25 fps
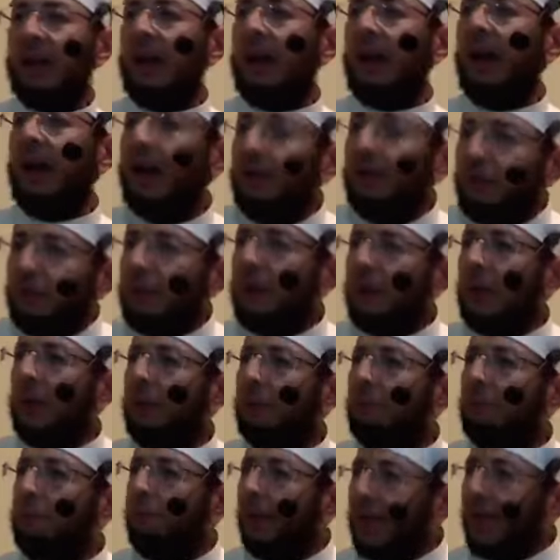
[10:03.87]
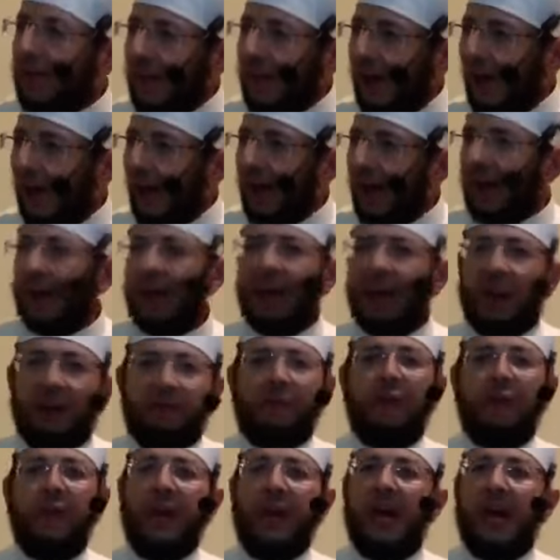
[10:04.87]
every bid'ah,
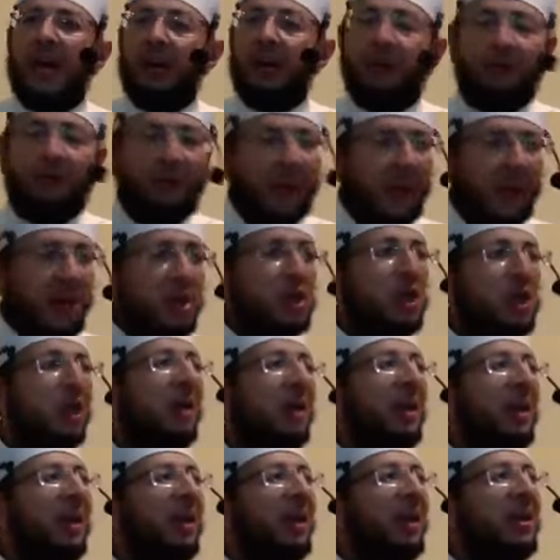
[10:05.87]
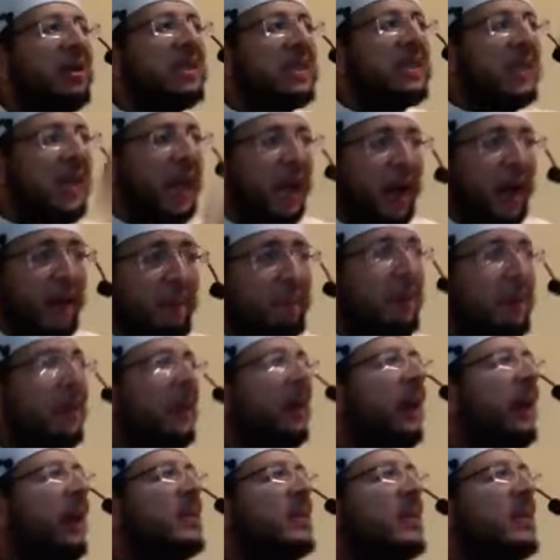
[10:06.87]
every innovation in Islam
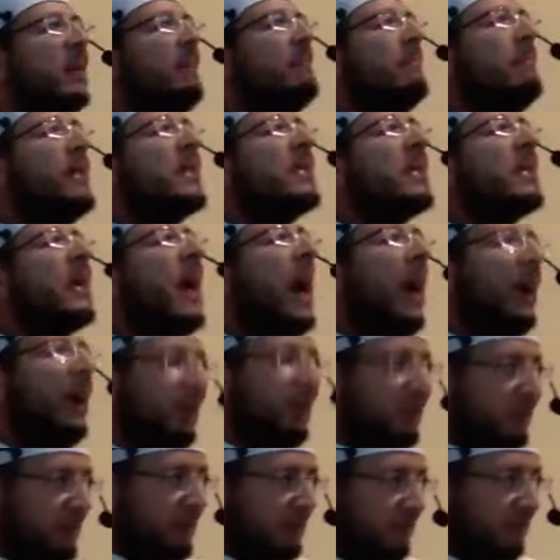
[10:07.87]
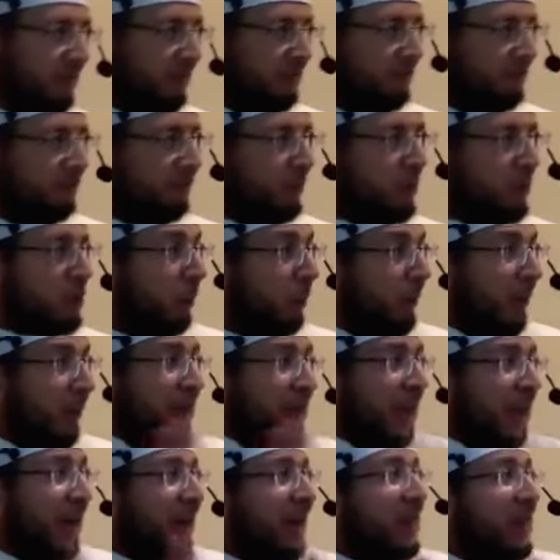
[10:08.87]
is a misguidance. So we
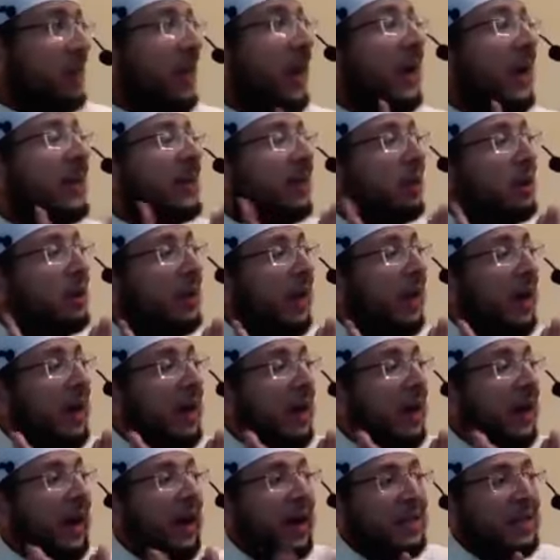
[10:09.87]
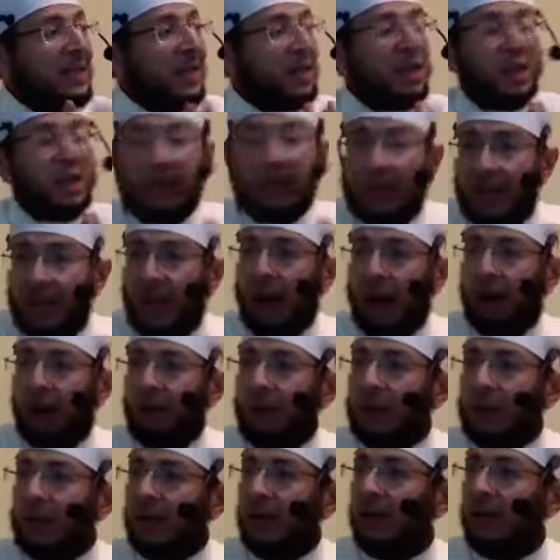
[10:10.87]
cannot, as a, as a Sharia,
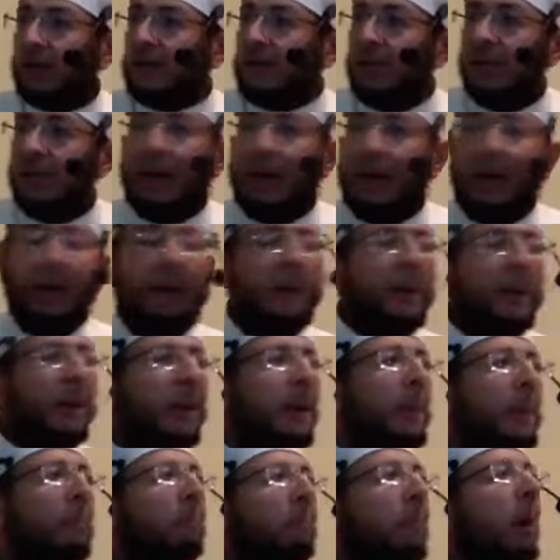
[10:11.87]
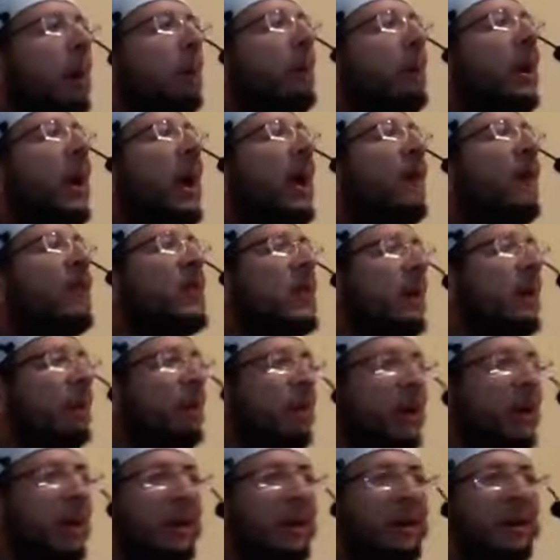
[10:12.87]
we cannot say that. But we have
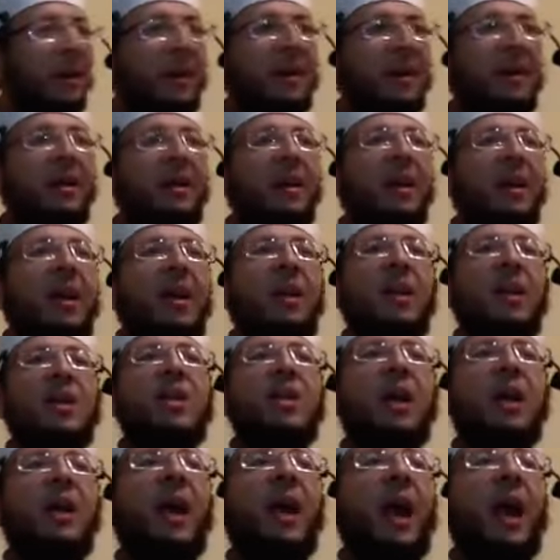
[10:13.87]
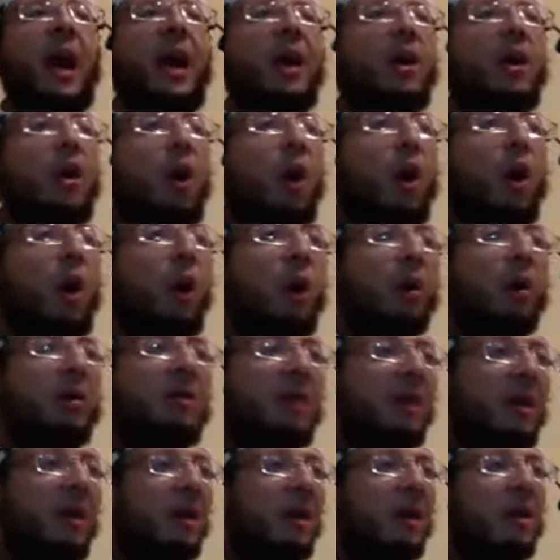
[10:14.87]
something in the Sharia
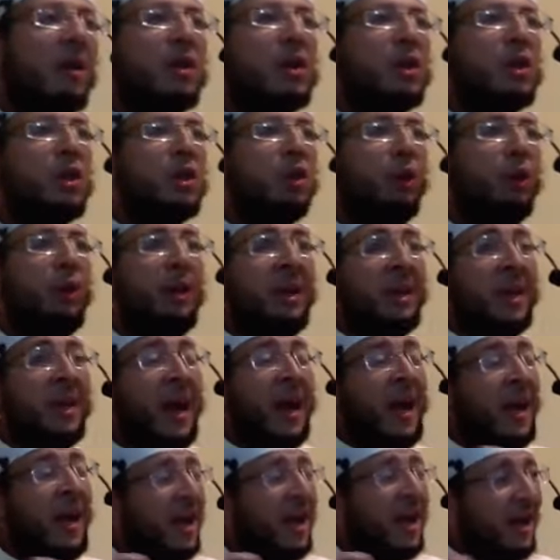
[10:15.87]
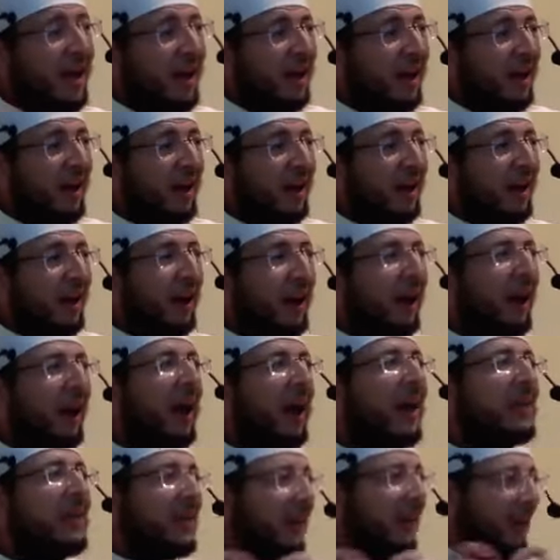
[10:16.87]
called Sunnah
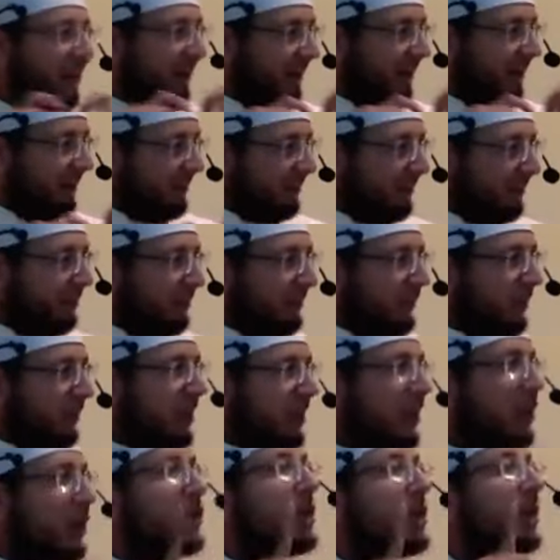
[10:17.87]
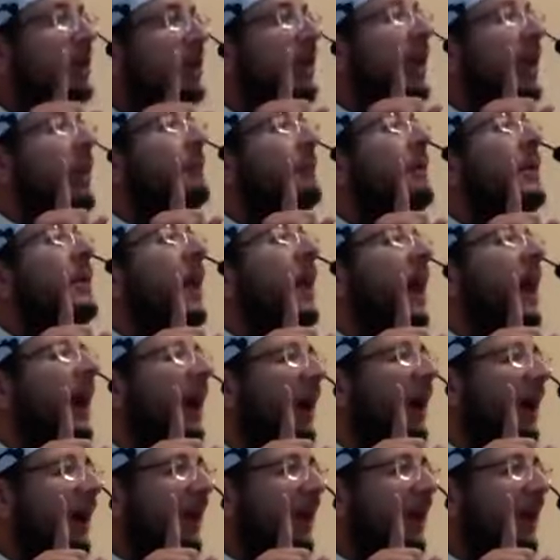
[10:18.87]
Hasana, not Bid'ah.